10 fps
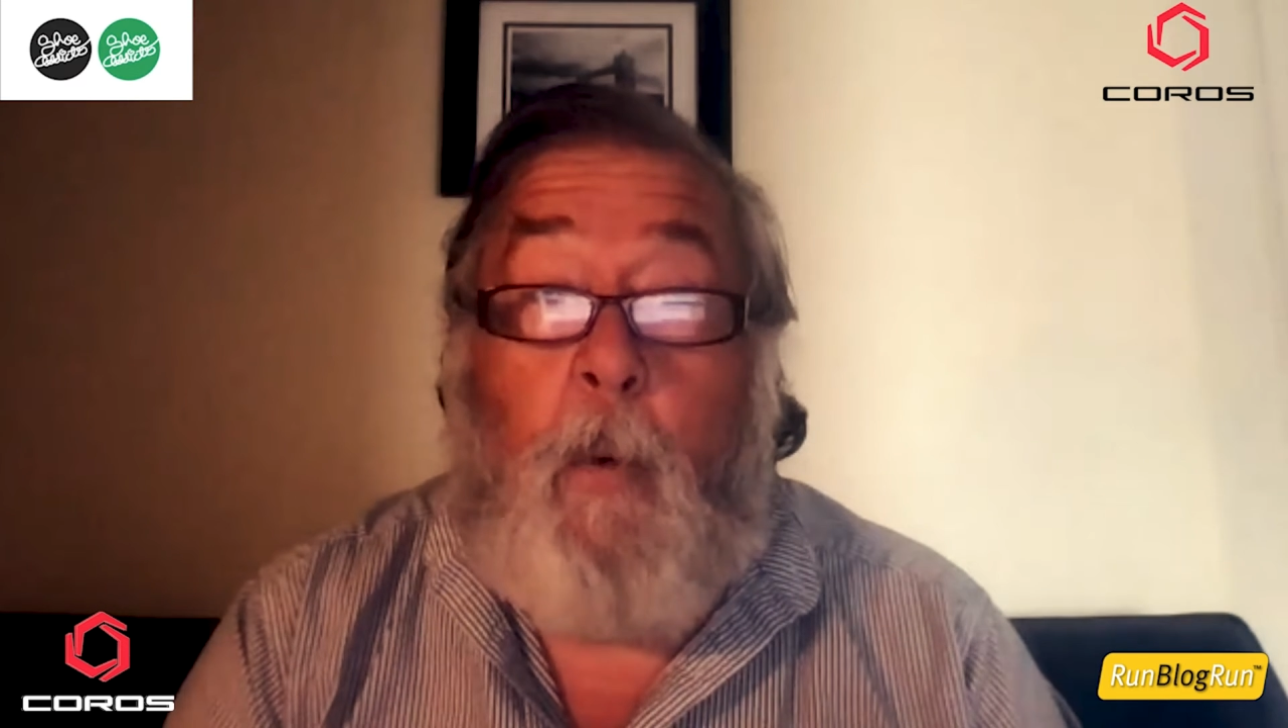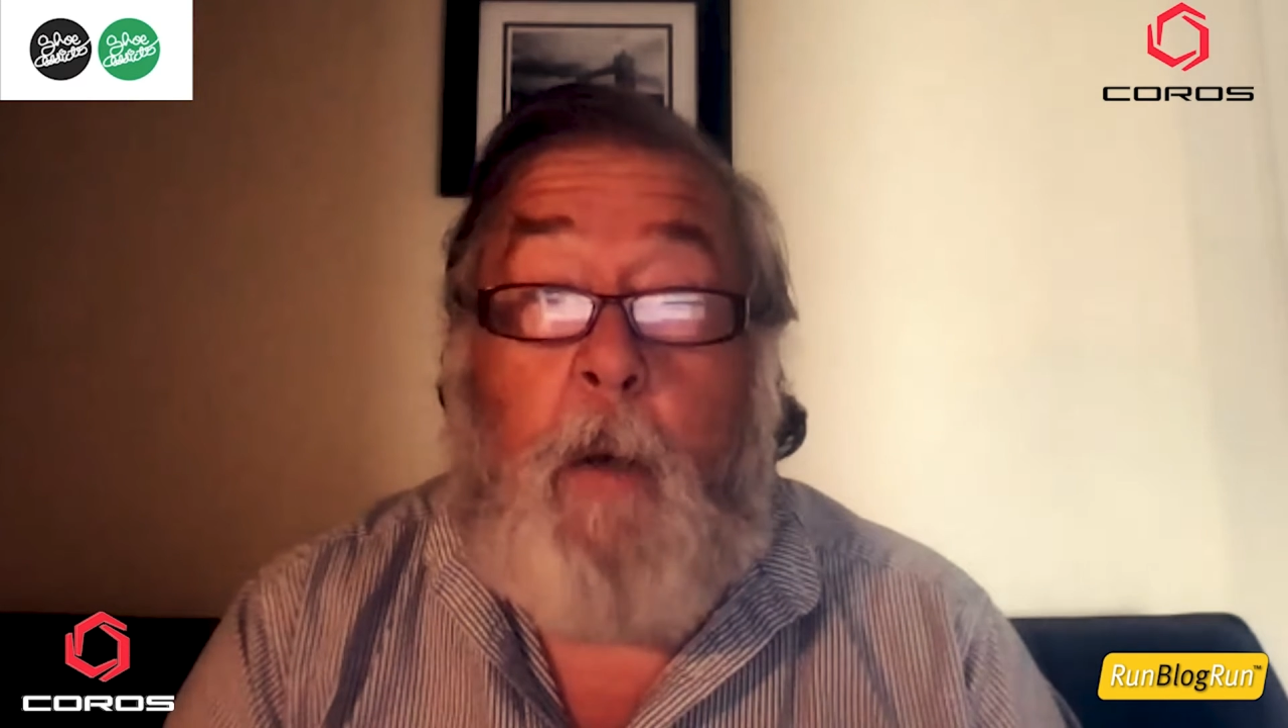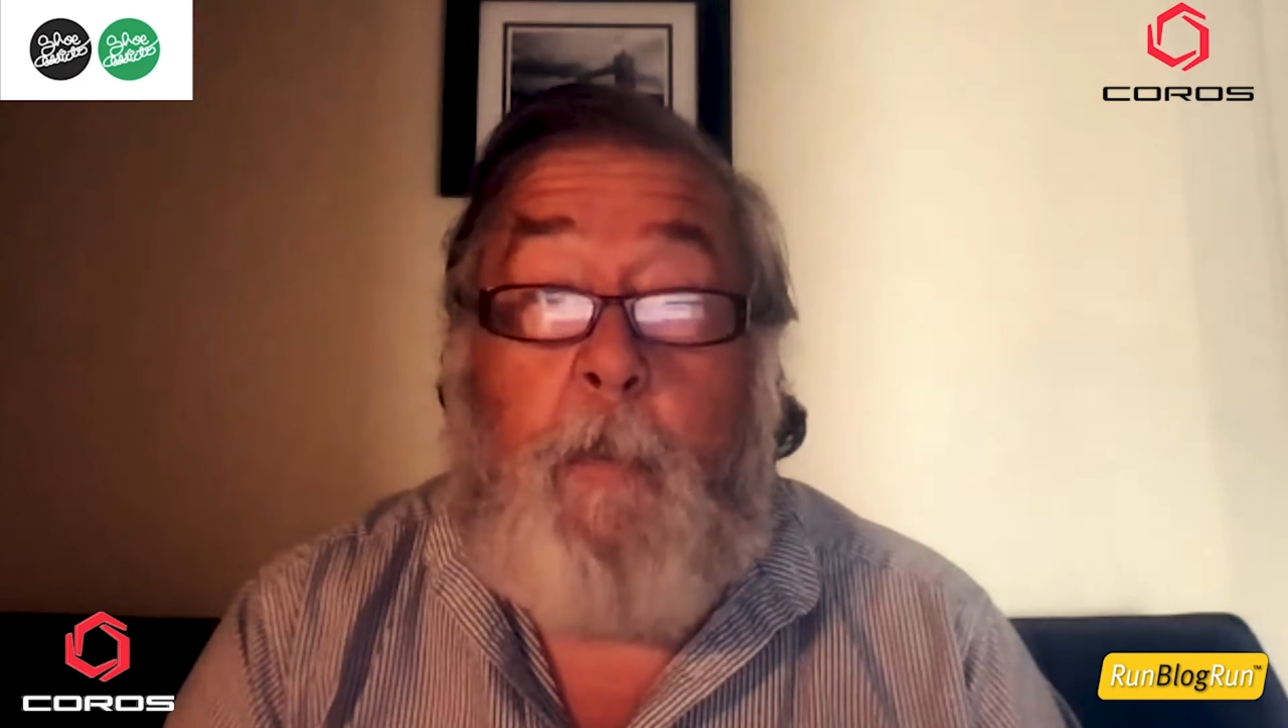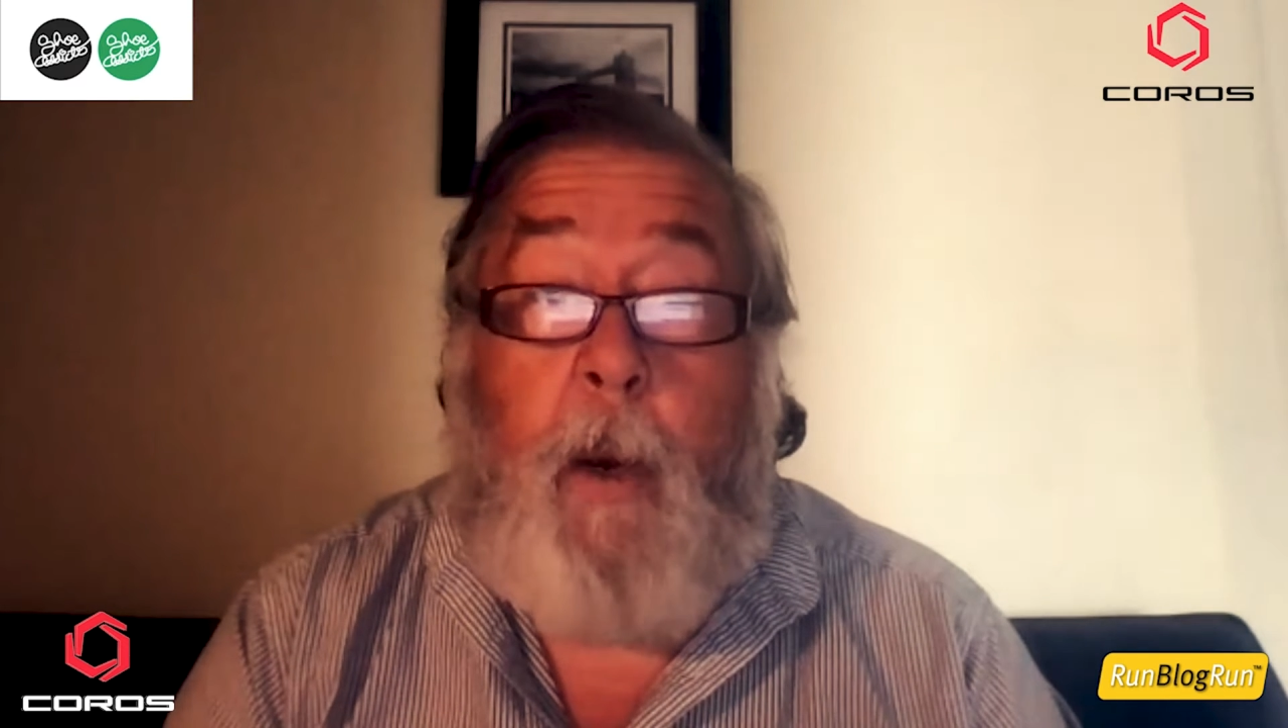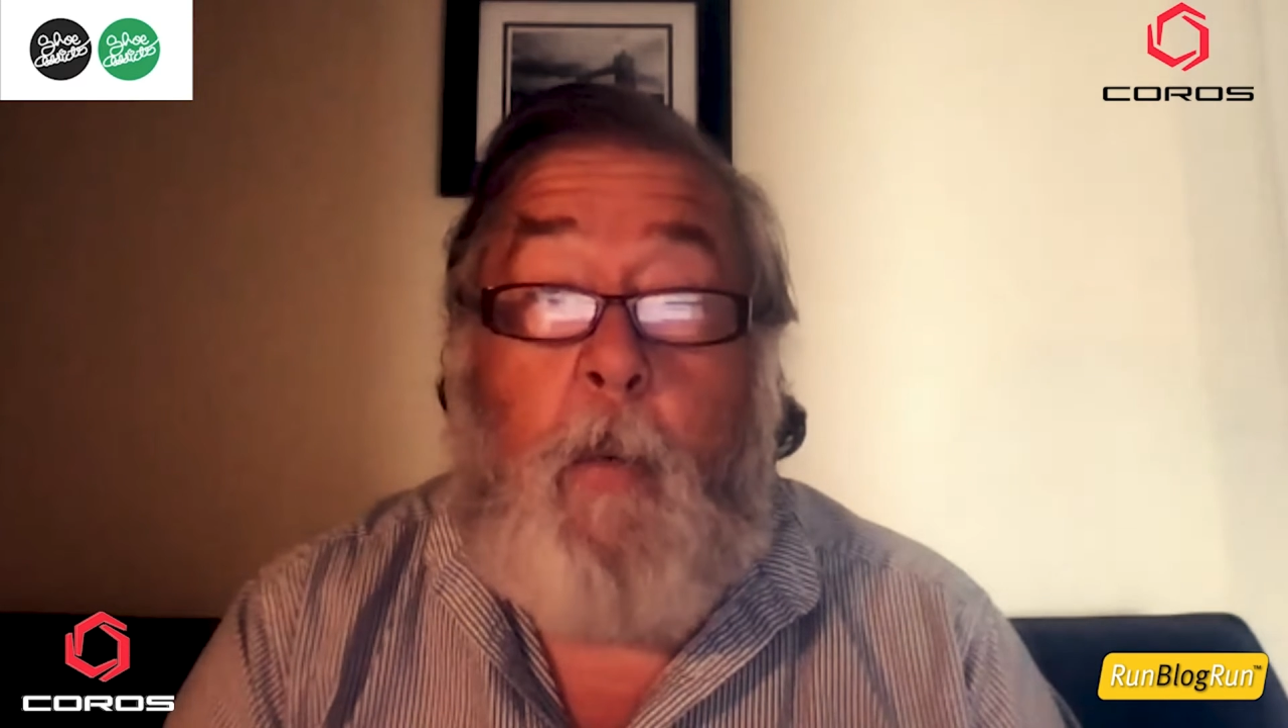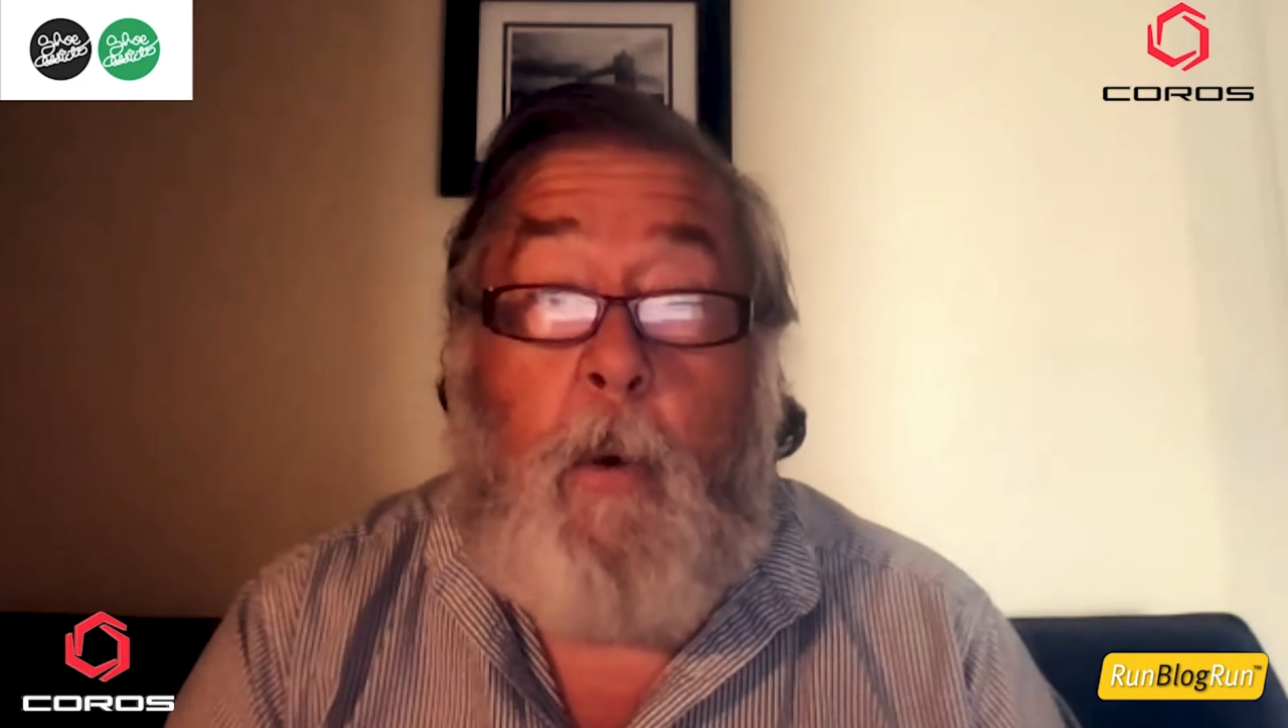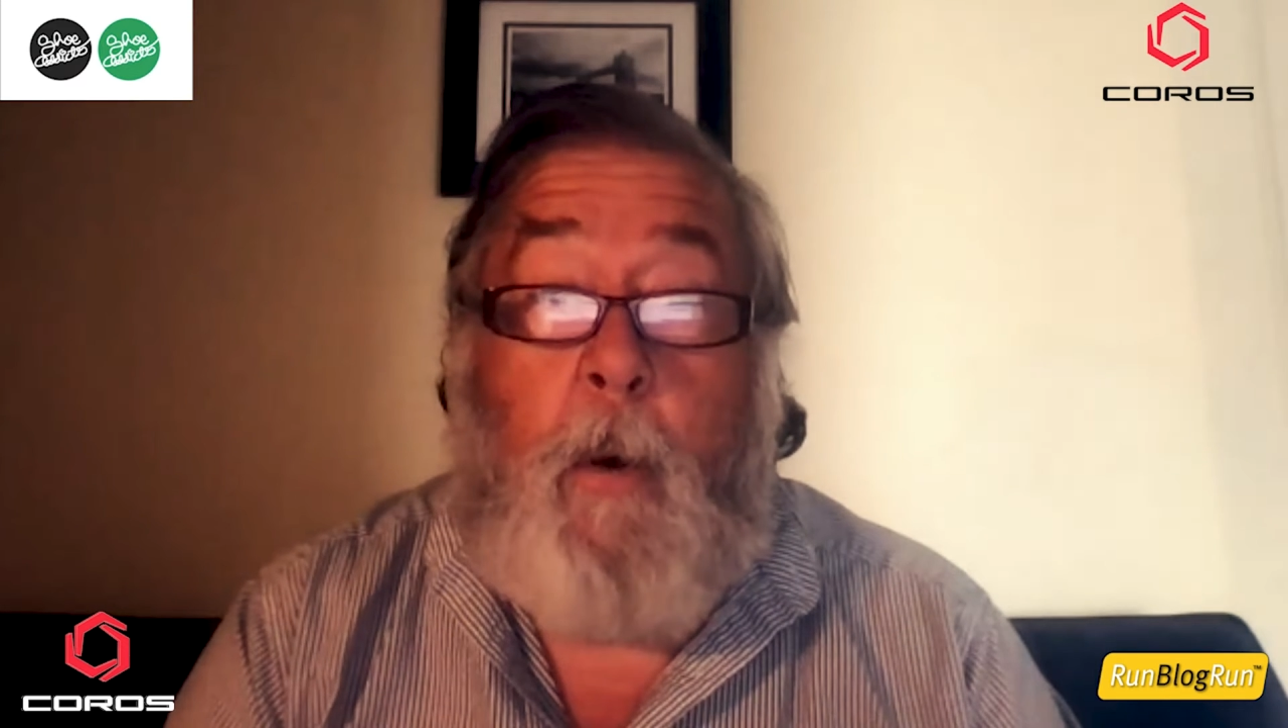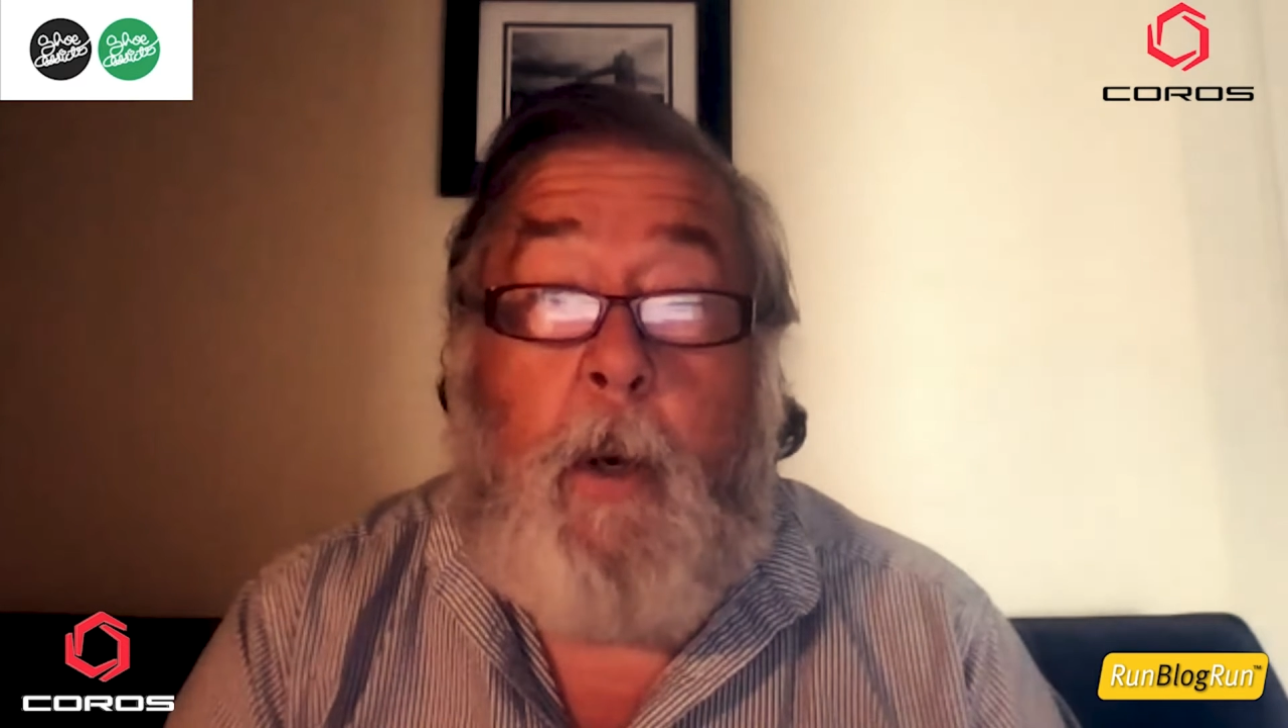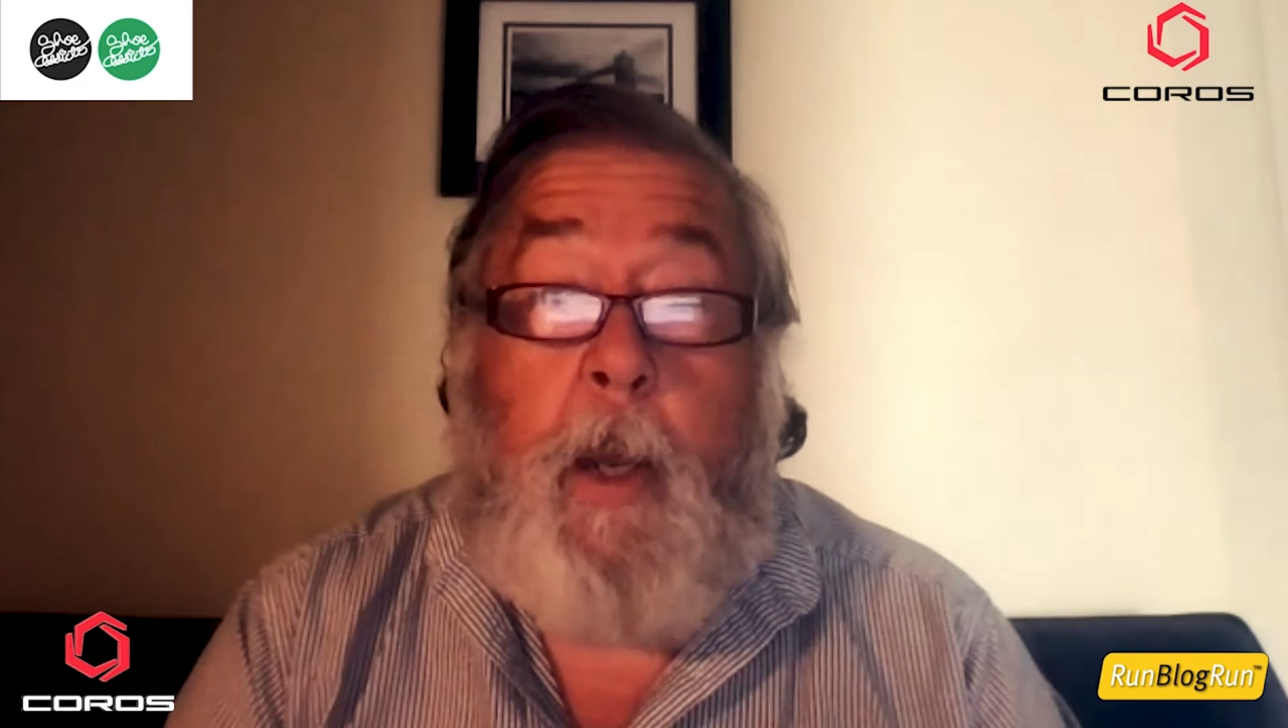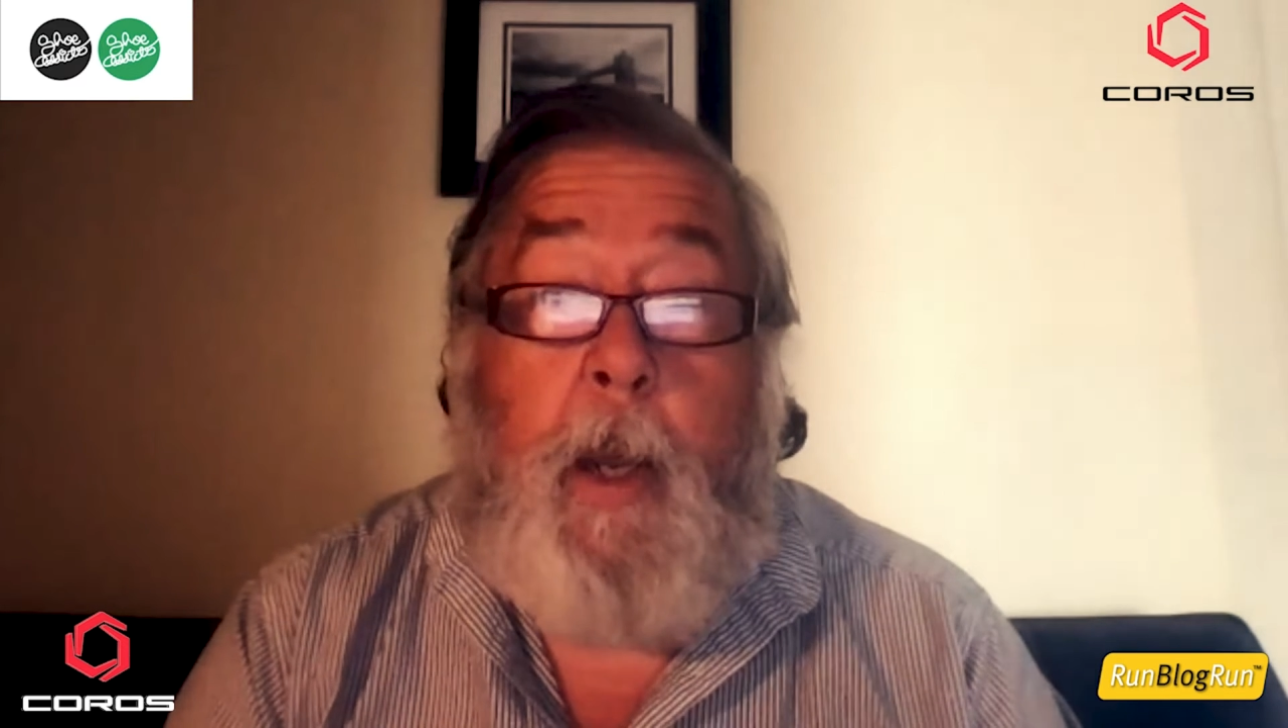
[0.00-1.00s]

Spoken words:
mark my word.